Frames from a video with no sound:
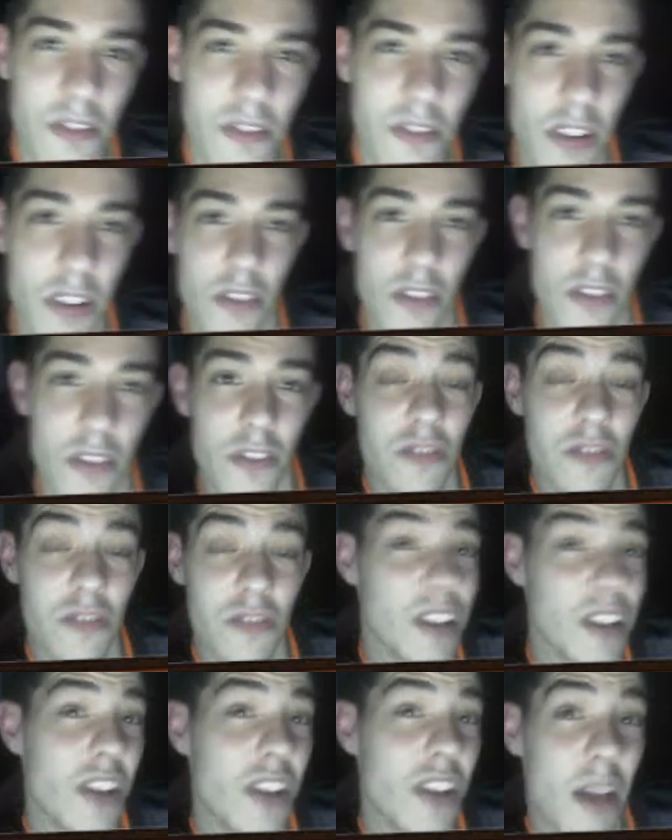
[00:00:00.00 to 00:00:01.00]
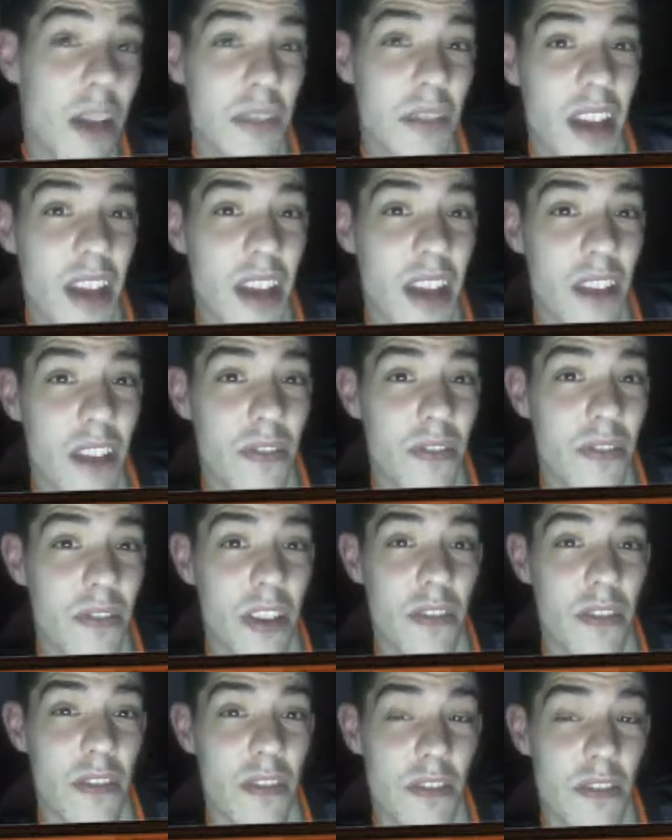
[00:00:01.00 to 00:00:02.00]
3 times a day for
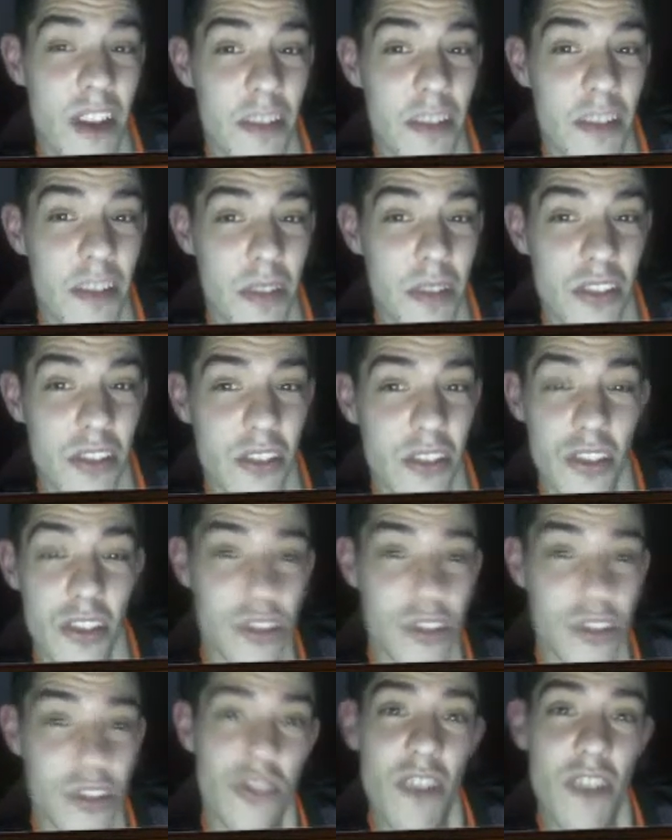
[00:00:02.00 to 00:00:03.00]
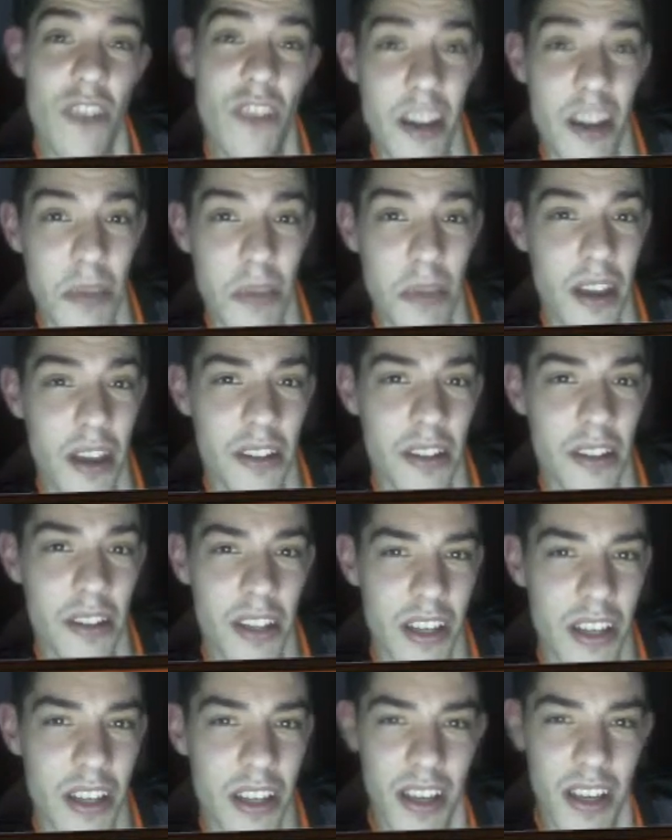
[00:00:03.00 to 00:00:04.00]
5 minutes, just to drain me out.
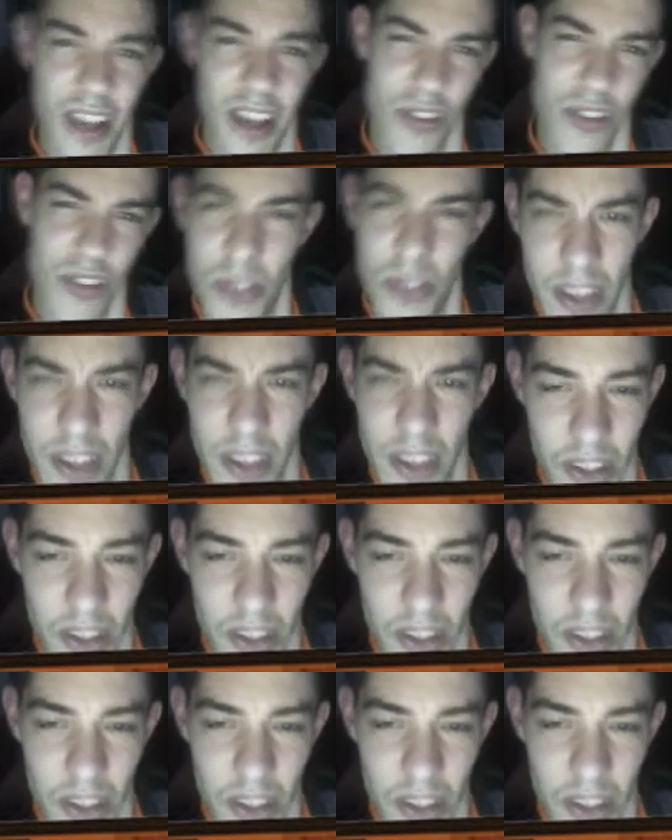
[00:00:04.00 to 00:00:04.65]
And you think your